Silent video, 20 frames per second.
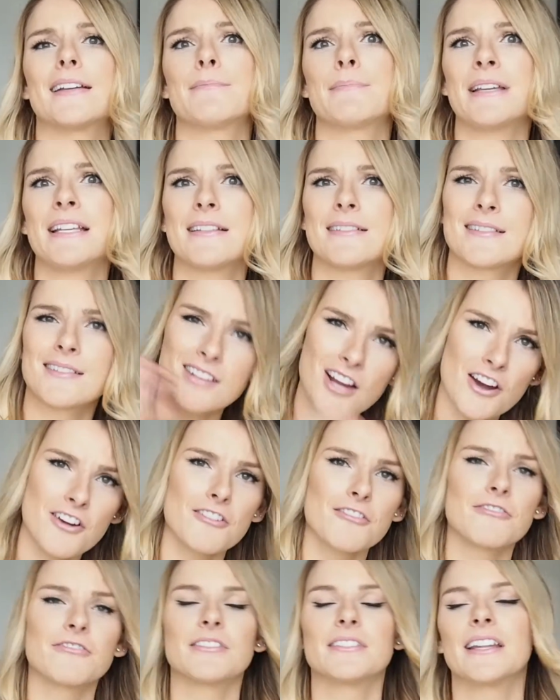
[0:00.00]
a big
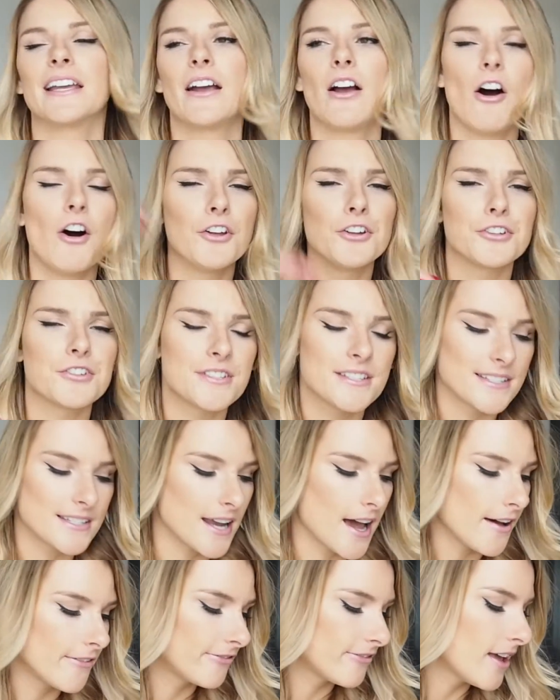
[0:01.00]
scarf and like all your
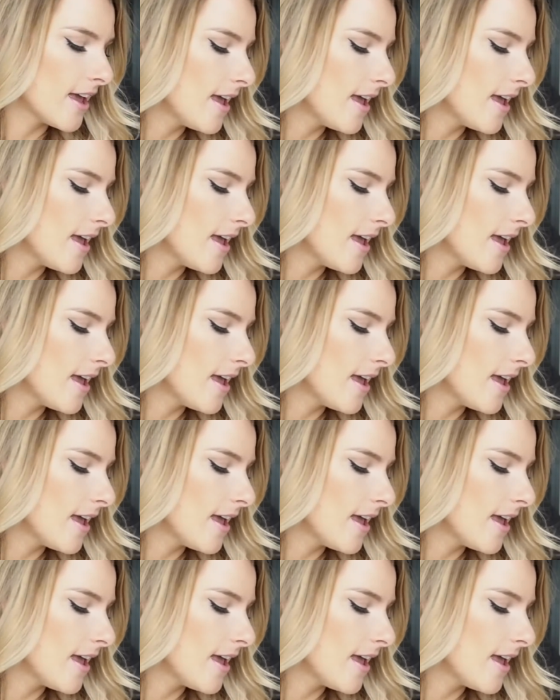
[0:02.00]
stuff.